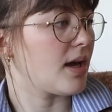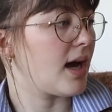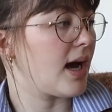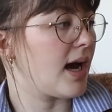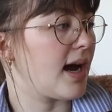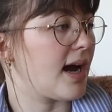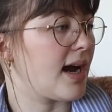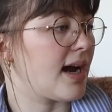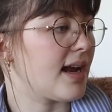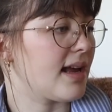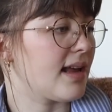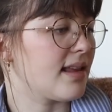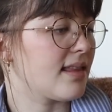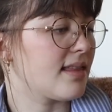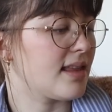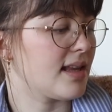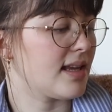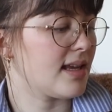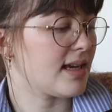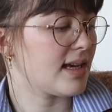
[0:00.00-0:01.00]
I
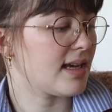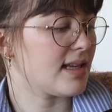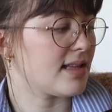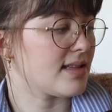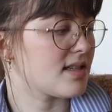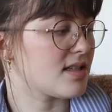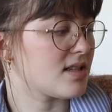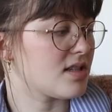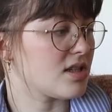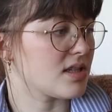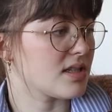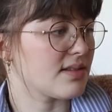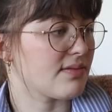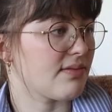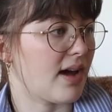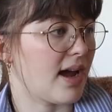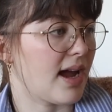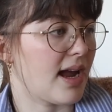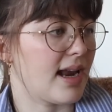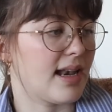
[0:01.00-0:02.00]
think it's just
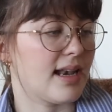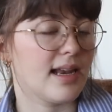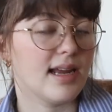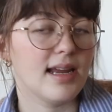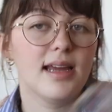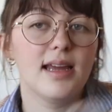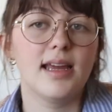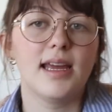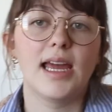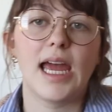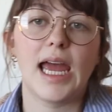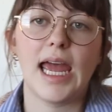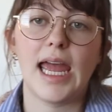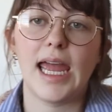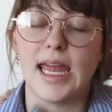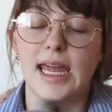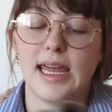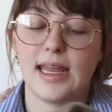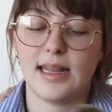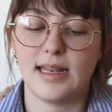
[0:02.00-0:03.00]
fine,
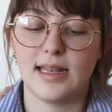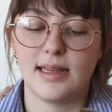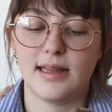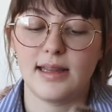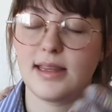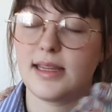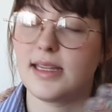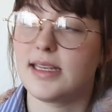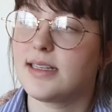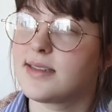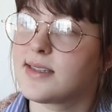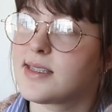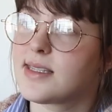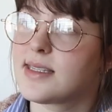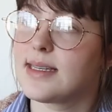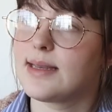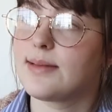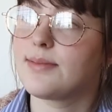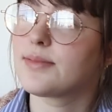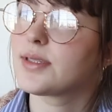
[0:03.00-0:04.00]
and these
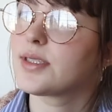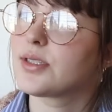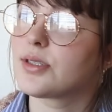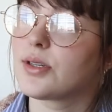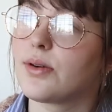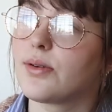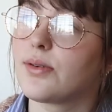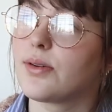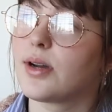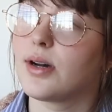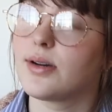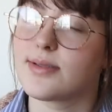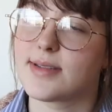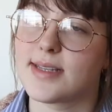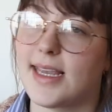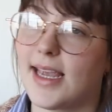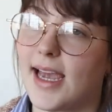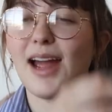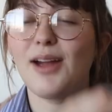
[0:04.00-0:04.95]
seem so cozy.